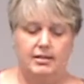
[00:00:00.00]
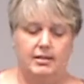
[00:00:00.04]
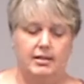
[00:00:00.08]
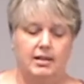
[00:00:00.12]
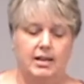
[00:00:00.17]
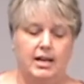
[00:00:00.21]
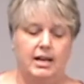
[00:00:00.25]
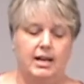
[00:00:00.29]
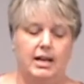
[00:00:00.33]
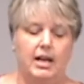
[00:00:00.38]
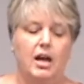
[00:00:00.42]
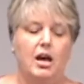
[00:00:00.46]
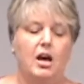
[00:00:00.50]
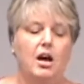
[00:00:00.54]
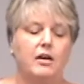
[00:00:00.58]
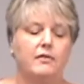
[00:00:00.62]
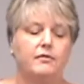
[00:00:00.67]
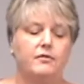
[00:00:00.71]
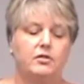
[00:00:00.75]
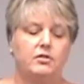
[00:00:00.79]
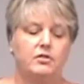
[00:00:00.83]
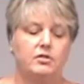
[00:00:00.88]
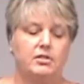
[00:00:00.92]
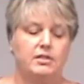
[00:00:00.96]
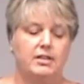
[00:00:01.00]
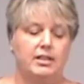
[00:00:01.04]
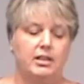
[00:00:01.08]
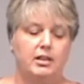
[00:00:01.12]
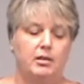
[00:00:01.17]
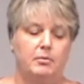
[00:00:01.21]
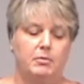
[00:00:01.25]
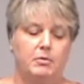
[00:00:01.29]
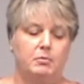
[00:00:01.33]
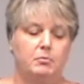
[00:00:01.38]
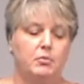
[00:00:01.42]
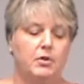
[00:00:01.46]
and I offered to
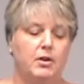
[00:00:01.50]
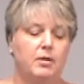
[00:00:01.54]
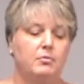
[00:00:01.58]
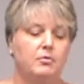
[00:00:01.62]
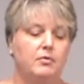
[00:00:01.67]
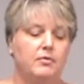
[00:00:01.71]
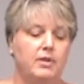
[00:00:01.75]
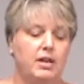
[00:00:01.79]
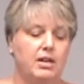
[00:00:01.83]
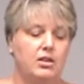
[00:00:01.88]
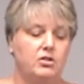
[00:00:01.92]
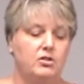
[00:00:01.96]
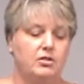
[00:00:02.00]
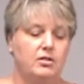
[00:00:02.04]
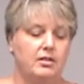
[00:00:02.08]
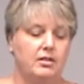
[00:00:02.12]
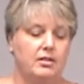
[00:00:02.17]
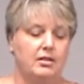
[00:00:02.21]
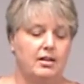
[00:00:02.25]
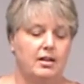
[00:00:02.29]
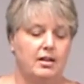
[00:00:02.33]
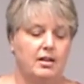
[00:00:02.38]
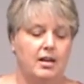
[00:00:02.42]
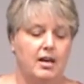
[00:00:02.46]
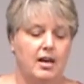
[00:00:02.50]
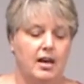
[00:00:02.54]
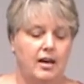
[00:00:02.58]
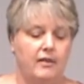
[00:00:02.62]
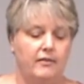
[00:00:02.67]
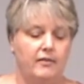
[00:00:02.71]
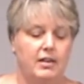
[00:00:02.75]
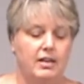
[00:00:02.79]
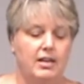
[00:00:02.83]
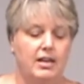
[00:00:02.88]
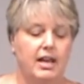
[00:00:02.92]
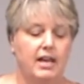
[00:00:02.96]
him in preparation of
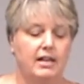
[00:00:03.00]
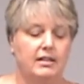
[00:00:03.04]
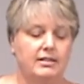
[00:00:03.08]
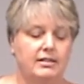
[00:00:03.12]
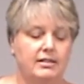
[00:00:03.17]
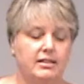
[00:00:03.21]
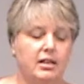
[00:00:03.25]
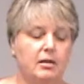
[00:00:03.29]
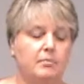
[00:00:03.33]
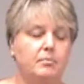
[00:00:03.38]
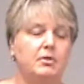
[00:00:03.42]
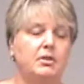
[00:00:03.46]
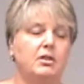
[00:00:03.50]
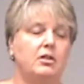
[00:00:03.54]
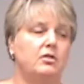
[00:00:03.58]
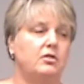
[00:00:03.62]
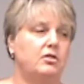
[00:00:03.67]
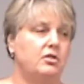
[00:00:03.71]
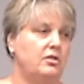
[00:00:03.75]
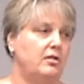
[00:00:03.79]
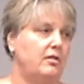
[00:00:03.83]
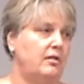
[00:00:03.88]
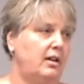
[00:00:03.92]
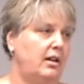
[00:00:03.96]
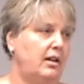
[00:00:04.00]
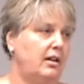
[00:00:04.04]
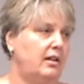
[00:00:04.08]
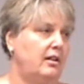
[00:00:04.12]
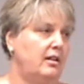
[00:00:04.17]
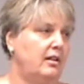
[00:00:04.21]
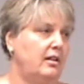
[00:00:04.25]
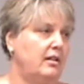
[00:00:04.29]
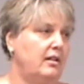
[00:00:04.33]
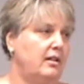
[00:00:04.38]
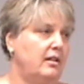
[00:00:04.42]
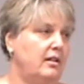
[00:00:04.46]
the next step in our journey,
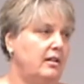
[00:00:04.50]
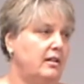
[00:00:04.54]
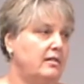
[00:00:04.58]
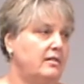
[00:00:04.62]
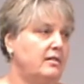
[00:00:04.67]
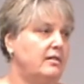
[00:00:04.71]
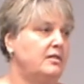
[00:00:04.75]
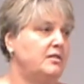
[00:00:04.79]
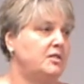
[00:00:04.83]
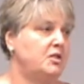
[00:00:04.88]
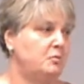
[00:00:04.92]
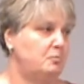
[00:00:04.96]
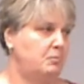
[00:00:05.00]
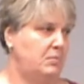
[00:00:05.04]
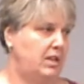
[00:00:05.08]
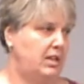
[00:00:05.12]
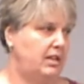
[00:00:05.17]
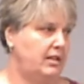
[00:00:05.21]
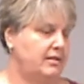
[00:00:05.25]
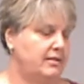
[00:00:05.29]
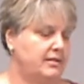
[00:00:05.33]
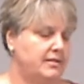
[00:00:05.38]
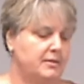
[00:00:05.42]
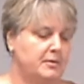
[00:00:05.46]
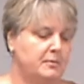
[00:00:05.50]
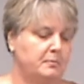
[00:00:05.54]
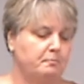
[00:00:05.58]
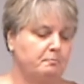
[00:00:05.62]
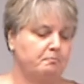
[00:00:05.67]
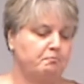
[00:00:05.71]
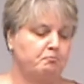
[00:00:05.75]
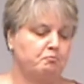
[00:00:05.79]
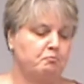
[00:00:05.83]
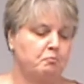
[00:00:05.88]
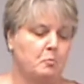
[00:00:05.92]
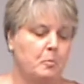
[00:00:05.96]
some peace.
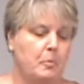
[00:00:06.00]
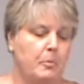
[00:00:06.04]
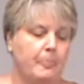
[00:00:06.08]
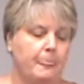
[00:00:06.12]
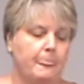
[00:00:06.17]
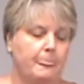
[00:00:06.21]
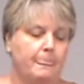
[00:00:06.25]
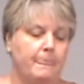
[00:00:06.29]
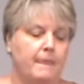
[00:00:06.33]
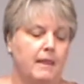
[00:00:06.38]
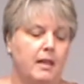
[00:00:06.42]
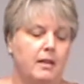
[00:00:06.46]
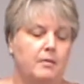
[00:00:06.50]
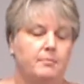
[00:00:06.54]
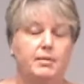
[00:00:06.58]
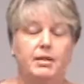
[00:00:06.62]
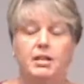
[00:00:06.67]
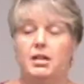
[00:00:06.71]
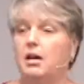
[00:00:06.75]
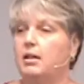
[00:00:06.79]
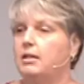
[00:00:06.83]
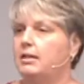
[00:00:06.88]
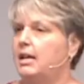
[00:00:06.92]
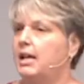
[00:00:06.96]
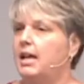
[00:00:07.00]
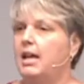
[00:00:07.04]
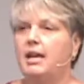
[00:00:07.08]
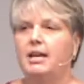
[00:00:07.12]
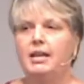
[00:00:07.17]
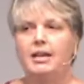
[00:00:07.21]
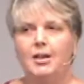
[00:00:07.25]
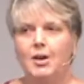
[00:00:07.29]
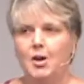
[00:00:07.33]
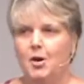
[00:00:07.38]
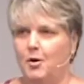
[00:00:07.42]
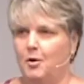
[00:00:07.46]
Beyond
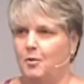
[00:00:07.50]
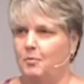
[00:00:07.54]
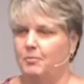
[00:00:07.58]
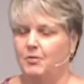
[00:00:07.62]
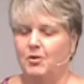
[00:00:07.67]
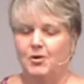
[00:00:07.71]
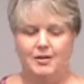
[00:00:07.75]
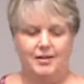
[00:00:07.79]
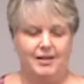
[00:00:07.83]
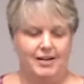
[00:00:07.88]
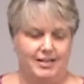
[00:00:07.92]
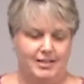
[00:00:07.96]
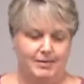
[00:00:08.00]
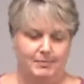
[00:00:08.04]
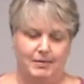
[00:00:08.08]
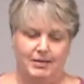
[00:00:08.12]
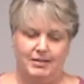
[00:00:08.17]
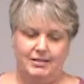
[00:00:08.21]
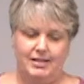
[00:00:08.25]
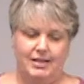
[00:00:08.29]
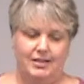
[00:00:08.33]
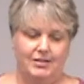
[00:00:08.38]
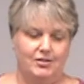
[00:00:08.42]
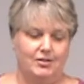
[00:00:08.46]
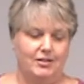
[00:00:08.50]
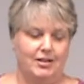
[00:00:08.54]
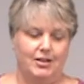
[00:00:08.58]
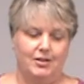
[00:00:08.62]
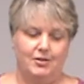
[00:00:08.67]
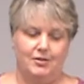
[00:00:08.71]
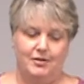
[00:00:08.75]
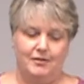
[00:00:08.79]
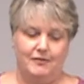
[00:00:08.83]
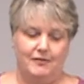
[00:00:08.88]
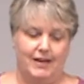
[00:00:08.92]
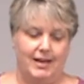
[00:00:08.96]
any hope or expectation I
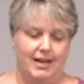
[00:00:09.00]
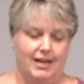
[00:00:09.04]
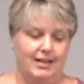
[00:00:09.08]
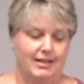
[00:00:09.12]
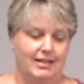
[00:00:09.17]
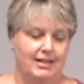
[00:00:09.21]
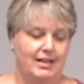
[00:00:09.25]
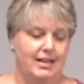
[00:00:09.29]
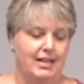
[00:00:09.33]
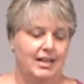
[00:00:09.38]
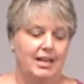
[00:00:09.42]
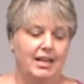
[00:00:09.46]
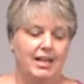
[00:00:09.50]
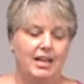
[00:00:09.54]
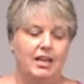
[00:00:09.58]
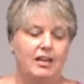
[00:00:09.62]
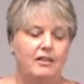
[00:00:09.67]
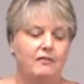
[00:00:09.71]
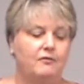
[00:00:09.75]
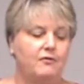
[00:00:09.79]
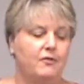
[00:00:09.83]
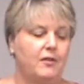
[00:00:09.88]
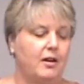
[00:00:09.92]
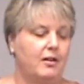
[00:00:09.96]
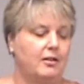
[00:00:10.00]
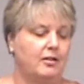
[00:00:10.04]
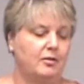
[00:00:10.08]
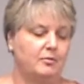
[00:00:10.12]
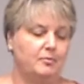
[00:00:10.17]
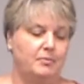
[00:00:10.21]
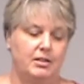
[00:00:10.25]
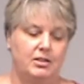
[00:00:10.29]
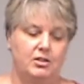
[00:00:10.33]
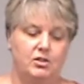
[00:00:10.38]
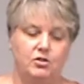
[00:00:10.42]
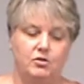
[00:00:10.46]
could have had, he followed
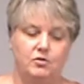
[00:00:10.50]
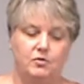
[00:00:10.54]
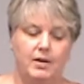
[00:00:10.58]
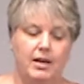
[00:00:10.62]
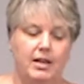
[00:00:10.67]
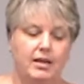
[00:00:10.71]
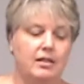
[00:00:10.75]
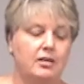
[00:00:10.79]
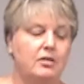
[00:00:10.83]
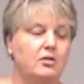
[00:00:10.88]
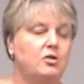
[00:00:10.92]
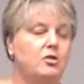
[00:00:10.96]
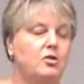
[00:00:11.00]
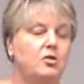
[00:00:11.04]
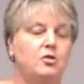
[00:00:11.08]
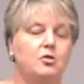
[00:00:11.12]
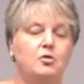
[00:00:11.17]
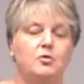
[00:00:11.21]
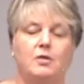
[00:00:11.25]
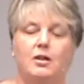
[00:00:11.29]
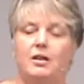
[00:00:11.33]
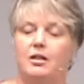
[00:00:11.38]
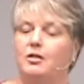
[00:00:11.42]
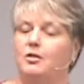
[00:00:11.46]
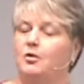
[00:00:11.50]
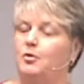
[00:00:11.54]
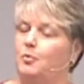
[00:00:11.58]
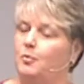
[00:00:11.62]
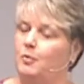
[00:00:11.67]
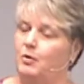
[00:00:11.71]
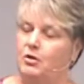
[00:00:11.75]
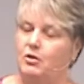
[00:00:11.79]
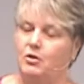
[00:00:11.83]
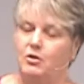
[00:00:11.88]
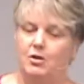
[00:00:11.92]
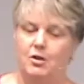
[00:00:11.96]
me straight into the trailer
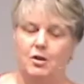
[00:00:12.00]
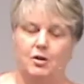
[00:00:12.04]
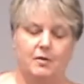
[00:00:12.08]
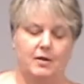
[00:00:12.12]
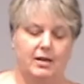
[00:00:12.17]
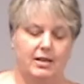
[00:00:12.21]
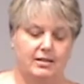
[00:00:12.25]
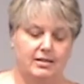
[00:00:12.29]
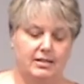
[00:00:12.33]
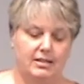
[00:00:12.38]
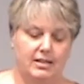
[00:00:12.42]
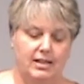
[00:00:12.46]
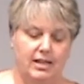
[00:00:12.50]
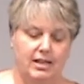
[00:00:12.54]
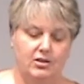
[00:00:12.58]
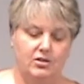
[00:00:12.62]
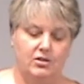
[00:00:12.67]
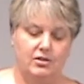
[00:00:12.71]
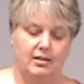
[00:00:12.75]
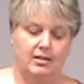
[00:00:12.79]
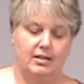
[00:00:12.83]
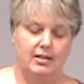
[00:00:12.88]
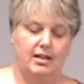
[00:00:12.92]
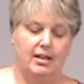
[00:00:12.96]
with no hesitation.